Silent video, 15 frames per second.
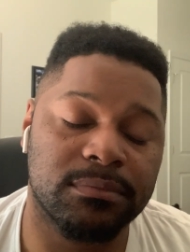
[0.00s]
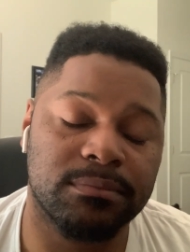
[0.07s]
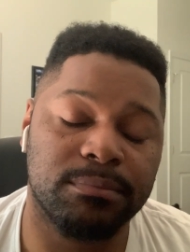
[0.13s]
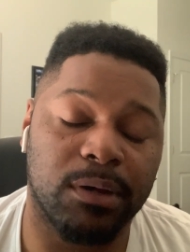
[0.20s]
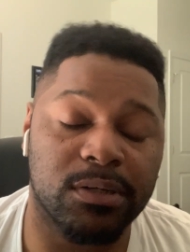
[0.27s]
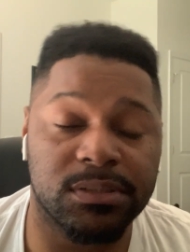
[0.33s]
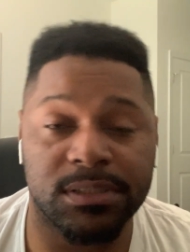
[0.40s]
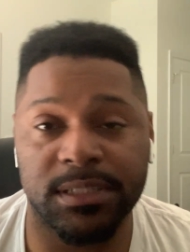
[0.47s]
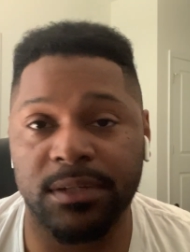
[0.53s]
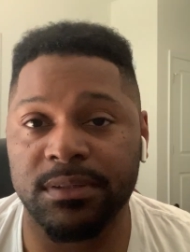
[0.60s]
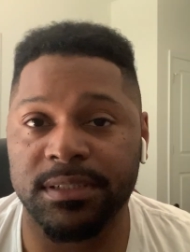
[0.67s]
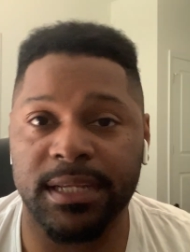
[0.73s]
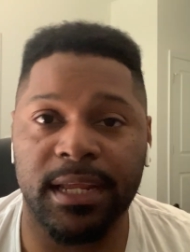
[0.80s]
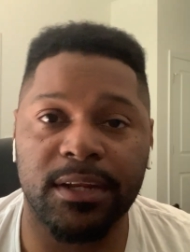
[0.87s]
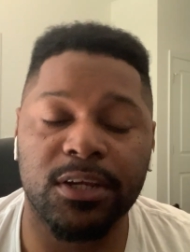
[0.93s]
Boston
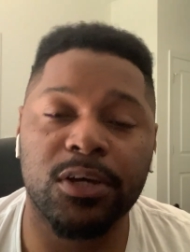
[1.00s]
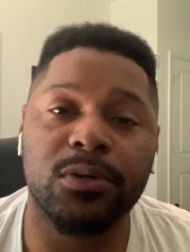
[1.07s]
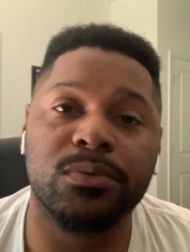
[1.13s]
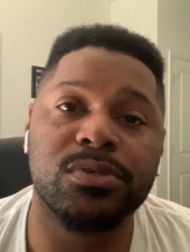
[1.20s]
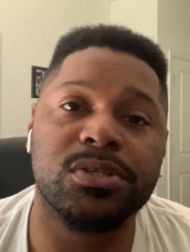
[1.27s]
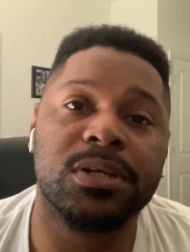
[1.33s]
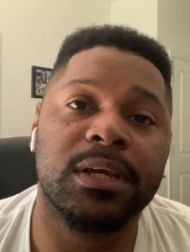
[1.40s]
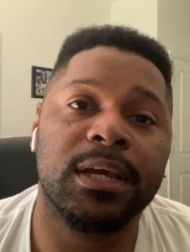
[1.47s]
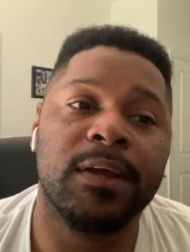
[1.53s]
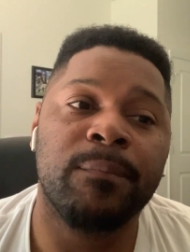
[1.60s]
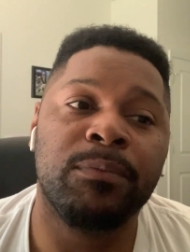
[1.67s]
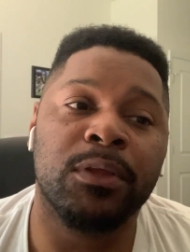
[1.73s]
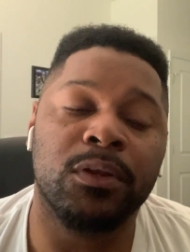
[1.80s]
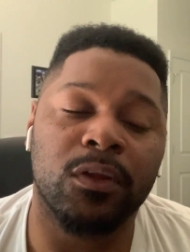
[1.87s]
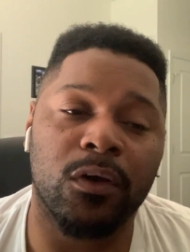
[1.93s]
Celtics head coach,
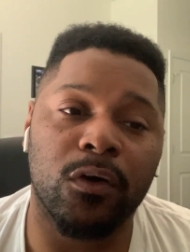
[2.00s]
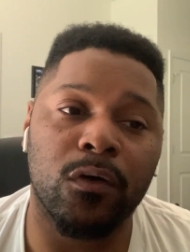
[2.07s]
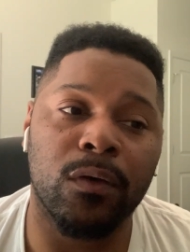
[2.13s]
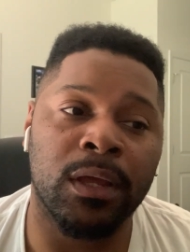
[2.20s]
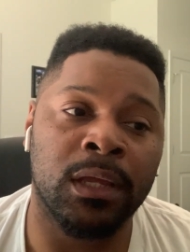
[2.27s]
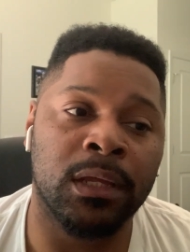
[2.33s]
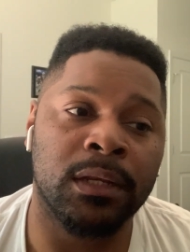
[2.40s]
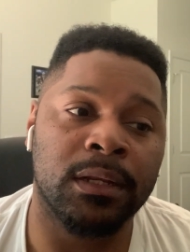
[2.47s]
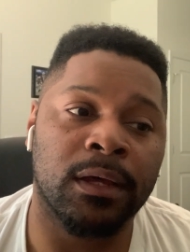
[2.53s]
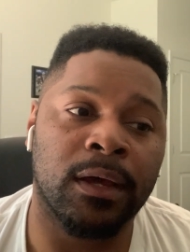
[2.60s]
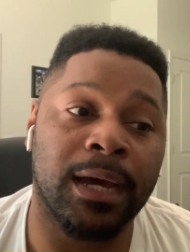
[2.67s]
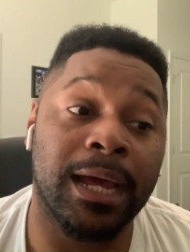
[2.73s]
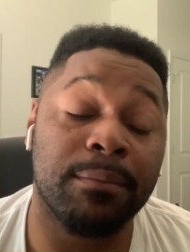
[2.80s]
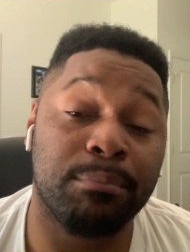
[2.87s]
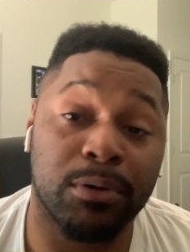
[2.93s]
you know, and uh,
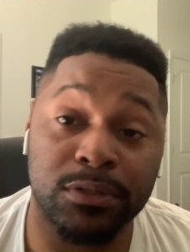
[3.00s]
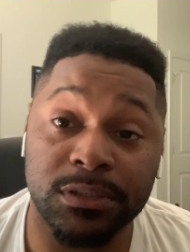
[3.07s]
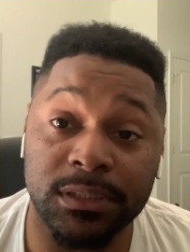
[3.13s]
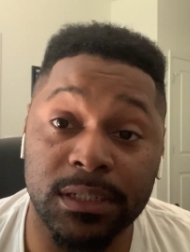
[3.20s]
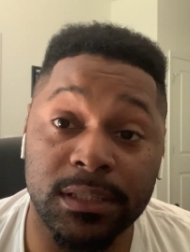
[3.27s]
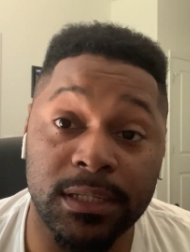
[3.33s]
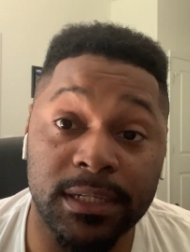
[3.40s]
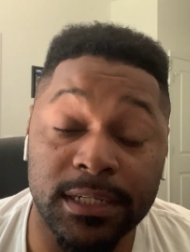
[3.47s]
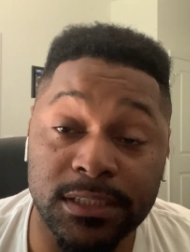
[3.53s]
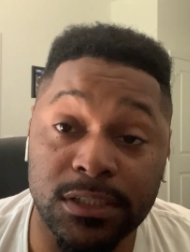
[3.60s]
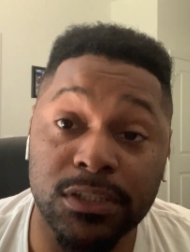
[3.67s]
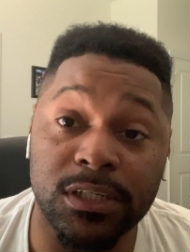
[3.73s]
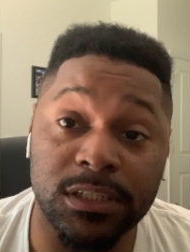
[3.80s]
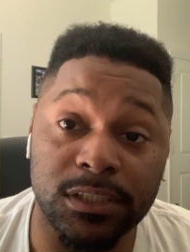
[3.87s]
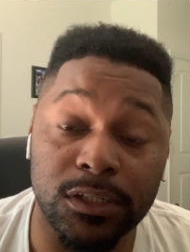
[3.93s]
I personally think he's a
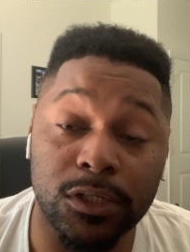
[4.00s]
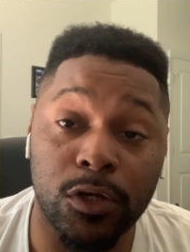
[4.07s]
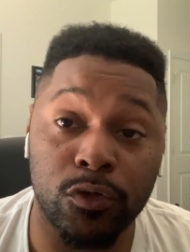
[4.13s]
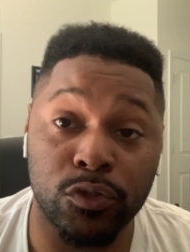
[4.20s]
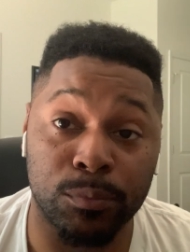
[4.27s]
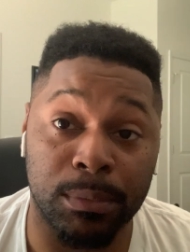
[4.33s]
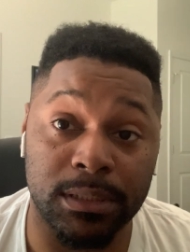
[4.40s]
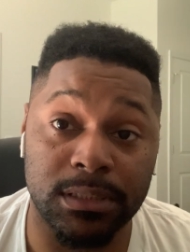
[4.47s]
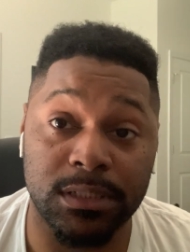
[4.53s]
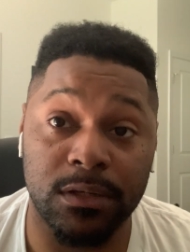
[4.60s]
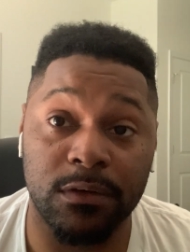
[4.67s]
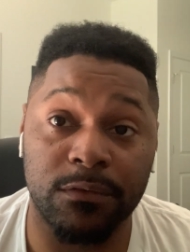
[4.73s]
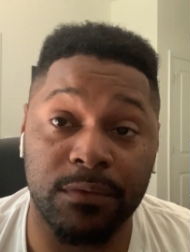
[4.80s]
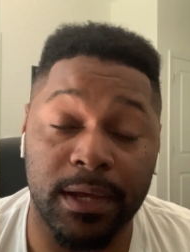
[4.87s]
decent coach myself.